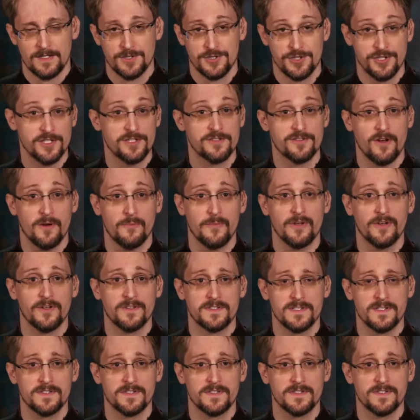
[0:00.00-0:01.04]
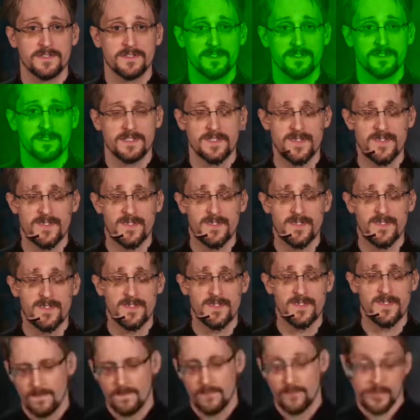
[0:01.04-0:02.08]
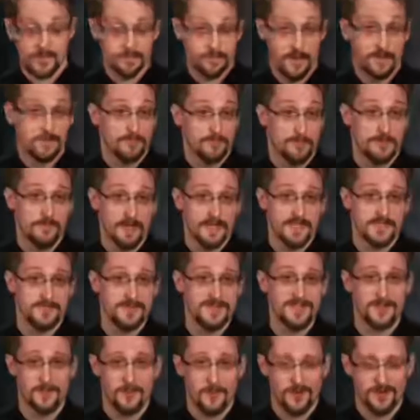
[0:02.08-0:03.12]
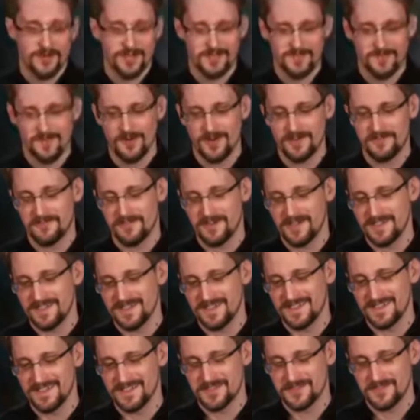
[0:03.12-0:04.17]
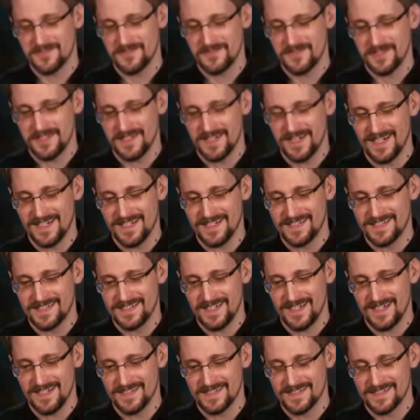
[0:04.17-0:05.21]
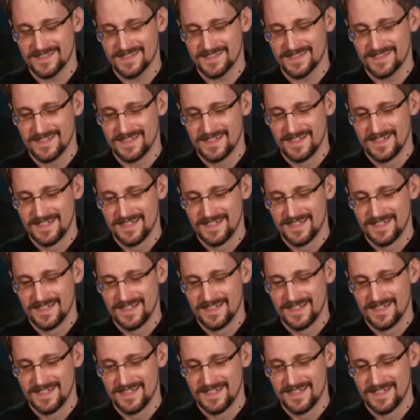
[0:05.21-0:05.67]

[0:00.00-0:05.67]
She saw me on TV, which probably makes me the worst boyfriend in the history of the United States.